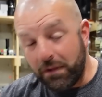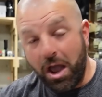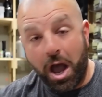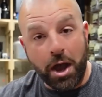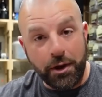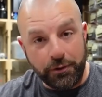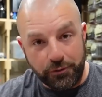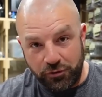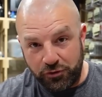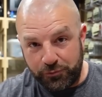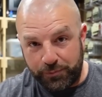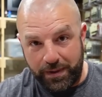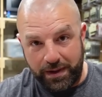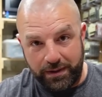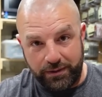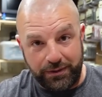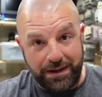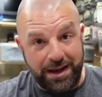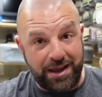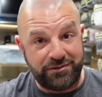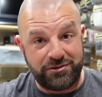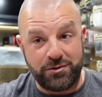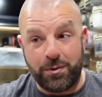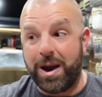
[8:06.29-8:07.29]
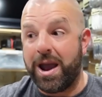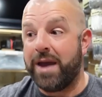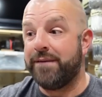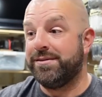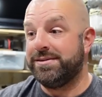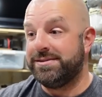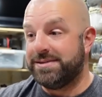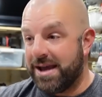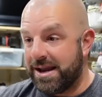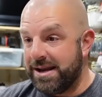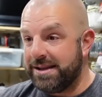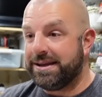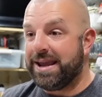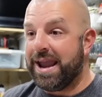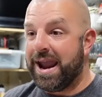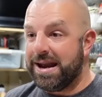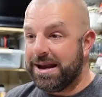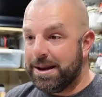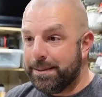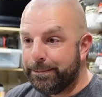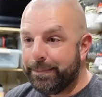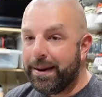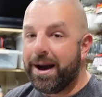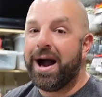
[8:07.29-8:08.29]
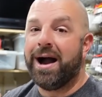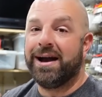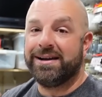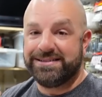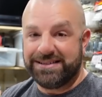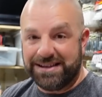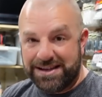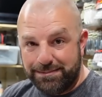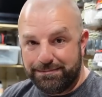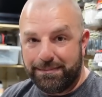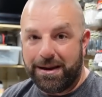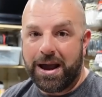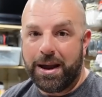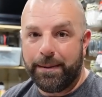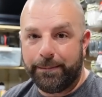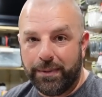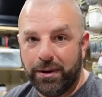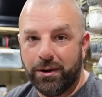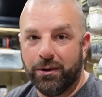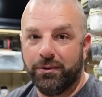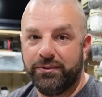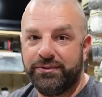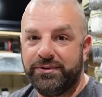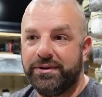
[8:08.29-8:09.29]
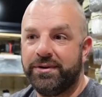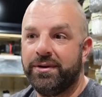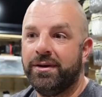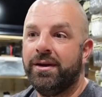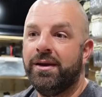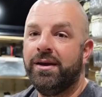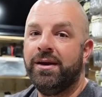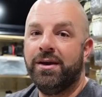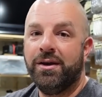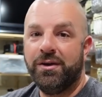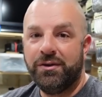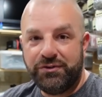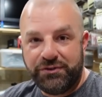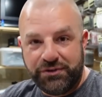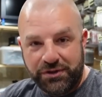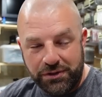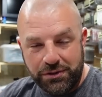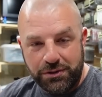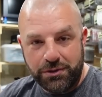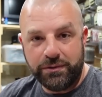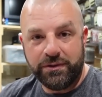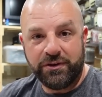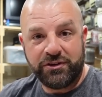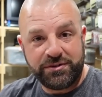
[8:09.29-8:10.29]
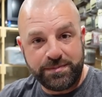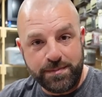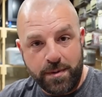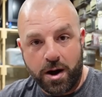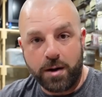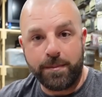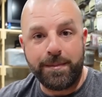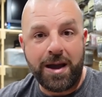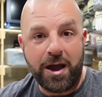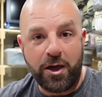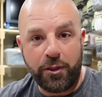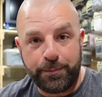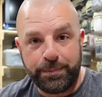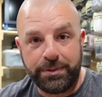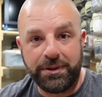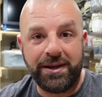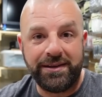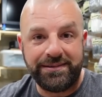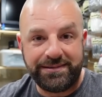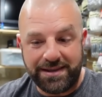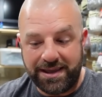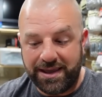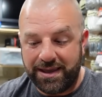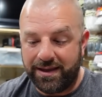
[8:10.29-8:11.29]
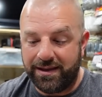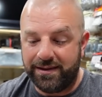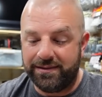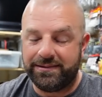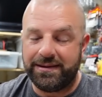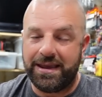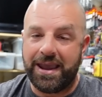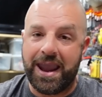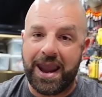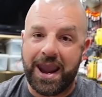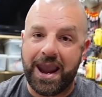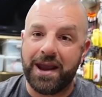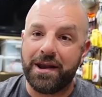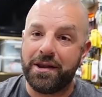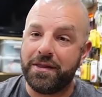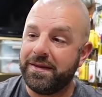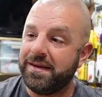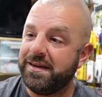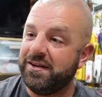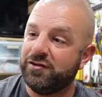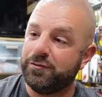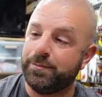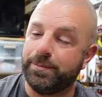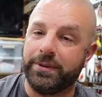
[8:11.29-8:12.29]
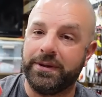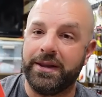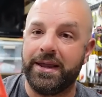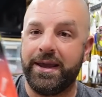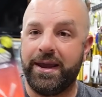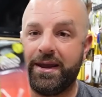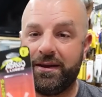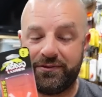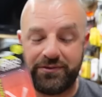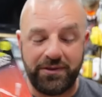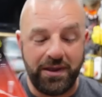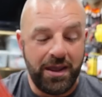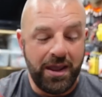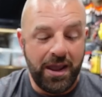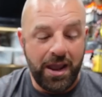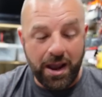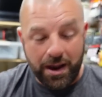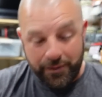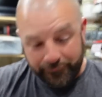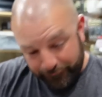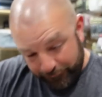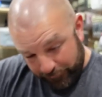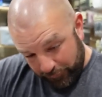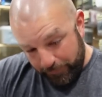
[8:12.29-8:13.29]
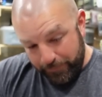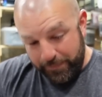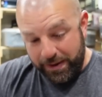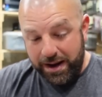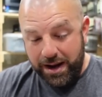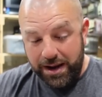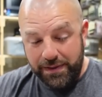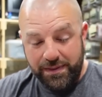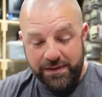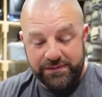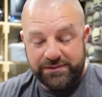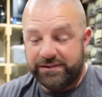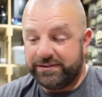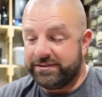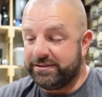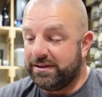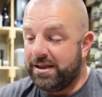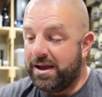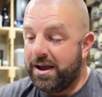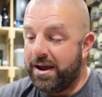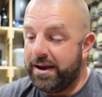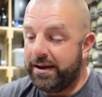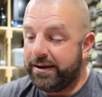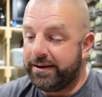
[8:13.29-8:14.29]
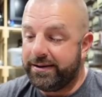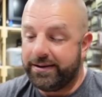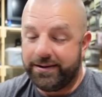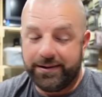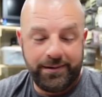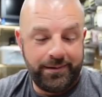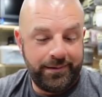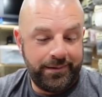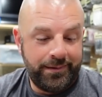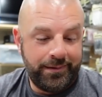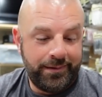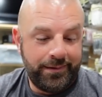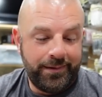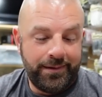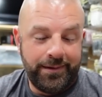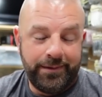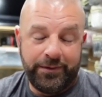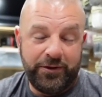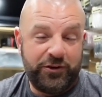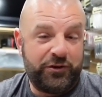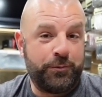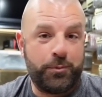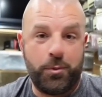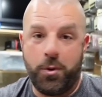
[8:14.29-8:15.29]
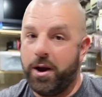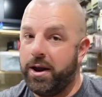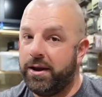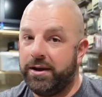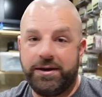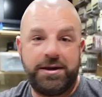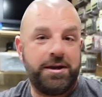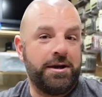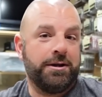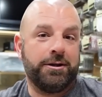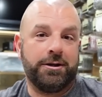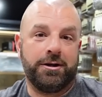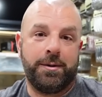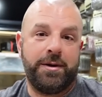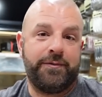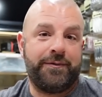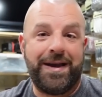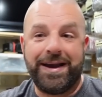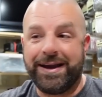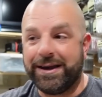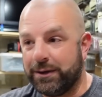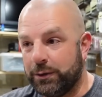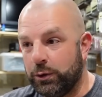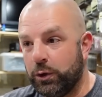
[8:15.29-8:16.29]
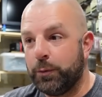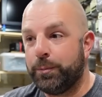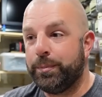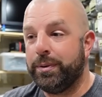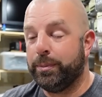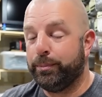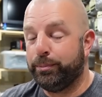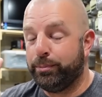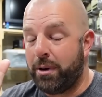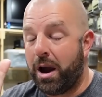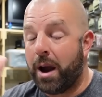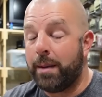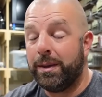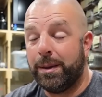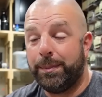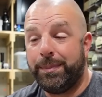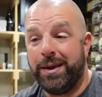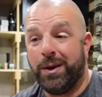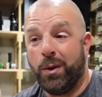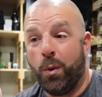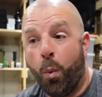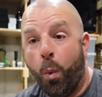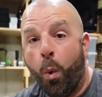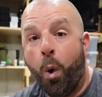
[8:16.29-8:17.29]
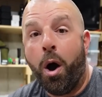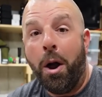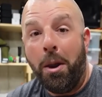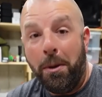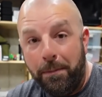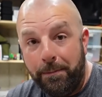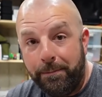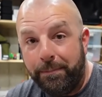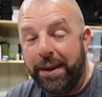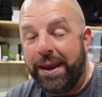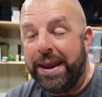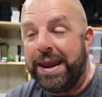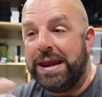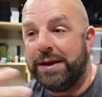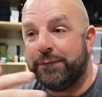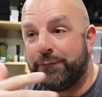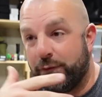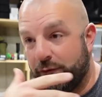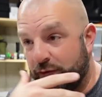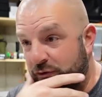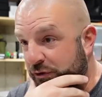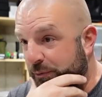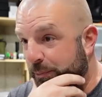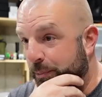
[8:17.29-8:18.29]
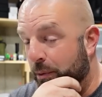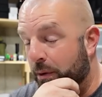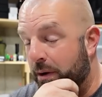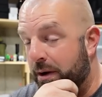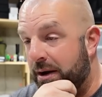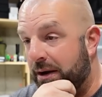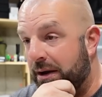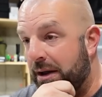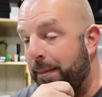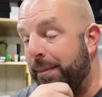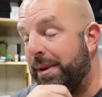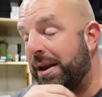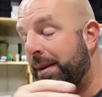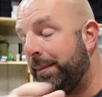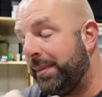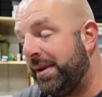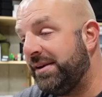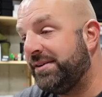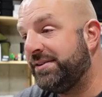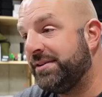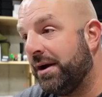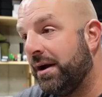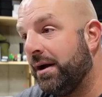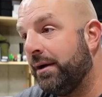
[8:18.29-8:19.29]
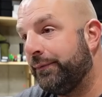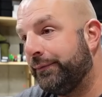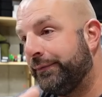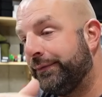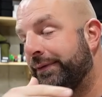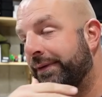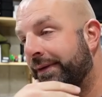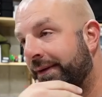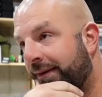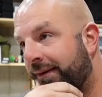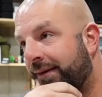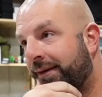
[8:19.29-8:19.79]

underspin. You guys know I have a dedicated box in my boat to the Smart Mouth Plus heads and these blades. For me, this is like the spring killer. If I could only probably pick one bait for spring, I mean, it'd be tough